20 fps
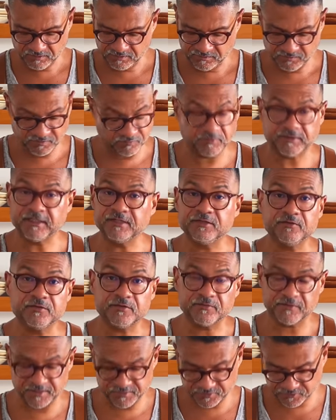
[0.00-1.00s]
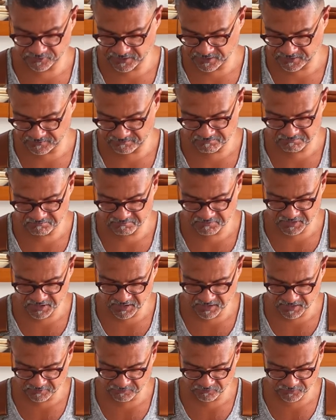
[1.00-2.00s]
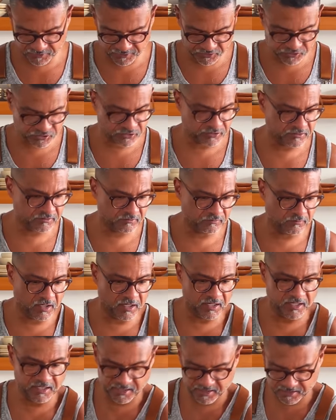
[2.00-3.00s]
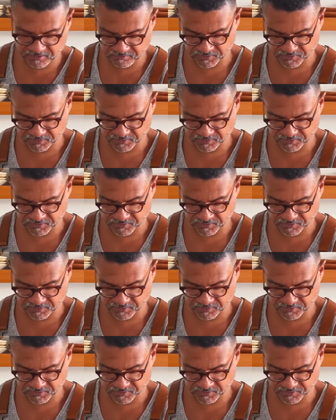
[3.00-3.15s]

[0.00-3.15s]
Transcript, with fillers: it's what they do in the restaurant. Not really sure why,